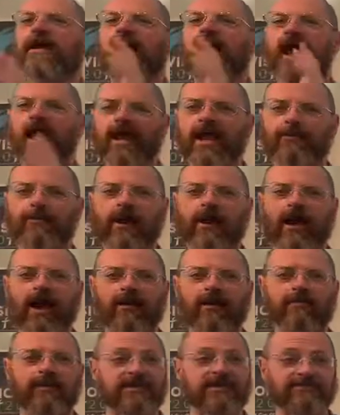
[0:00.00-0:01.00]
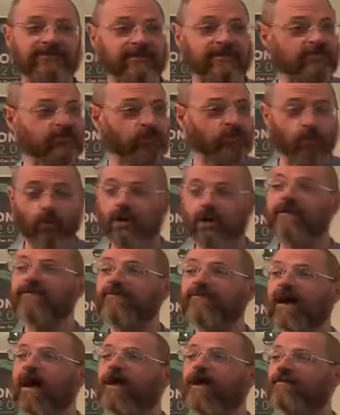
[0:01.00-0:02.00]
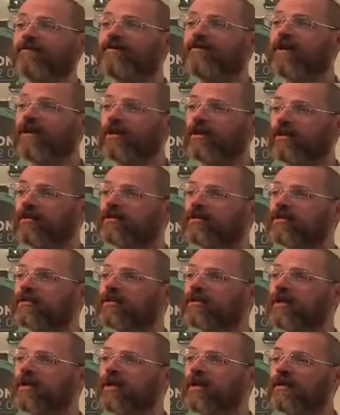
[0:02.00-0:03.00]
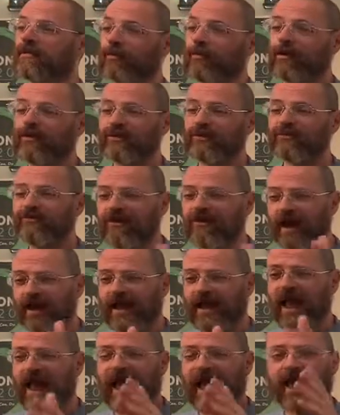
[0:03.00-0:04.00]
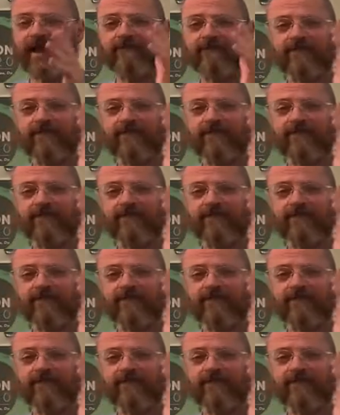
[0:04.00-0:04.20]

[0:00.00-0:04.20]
Abraham, and it's been 25 years. Once we finally have